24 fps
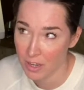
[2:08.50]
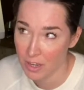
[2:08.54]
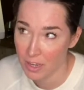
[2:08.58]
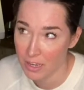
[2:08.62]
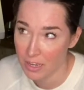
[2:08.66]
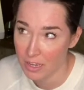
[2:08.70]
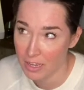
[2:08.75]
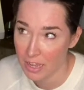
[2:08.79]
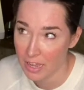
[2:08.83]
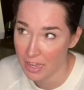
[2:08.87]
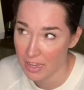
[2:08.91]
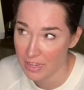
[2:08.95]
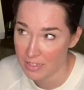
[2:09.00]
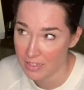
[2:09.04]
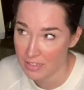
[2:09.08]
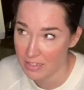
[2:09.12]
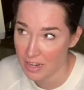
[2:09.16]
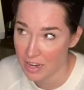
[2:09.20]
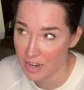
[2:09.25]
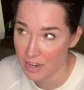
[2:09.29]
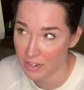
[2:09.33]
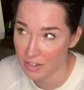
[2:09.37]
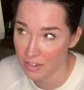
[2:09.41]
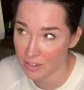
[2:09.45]
cast
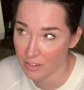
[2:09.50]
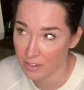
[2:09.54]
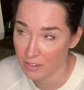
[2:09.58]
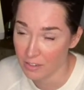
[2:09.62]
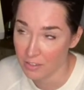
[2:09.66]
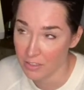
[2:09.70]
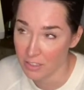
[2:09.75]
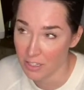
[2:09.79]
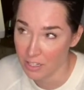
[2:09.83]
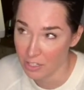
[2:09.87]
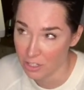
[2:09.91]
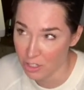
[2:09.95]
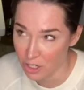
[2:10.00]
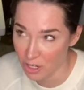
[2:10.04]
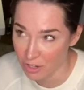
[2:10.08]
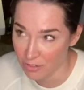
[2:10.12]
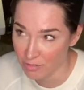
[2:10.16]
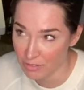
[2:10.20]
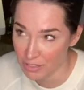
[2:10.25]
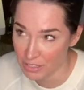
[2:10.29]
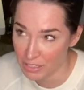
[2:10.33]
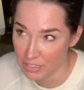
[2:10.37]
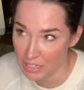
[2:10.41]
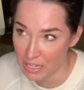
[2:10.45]
iron Dutch
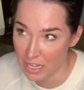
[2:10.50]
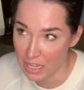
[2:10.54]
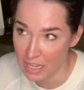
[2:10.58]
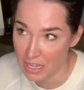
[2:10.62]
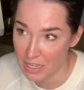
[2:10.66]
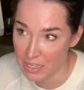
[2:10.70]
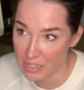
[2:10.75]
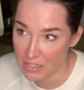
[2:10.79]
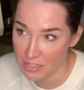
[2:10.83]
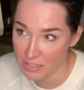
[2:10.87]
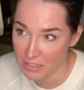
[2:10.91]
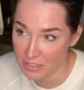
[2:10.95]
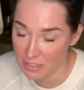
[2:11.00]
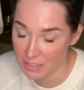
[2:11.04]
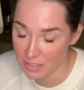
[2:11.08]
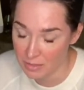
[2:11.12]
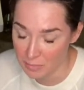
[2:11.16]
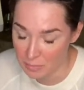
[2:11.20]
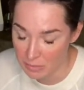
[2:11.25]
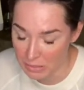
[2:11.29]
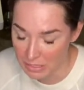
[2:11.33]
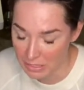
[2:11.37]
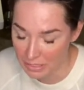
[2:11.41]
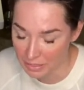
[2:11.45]
oven and some
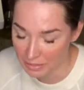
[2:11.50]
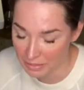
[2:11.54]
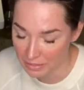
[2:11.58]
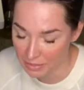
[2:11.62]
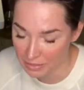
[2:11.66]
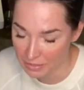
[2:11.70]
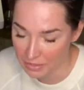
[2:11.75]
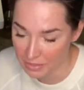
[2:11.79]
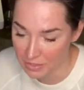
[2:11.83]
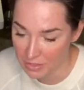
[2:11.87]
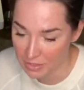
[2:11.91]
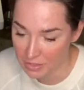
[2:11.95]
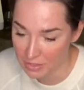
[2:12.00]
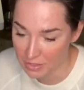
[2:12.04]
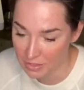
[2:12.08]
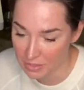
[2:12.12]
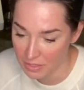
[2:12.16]
skillets,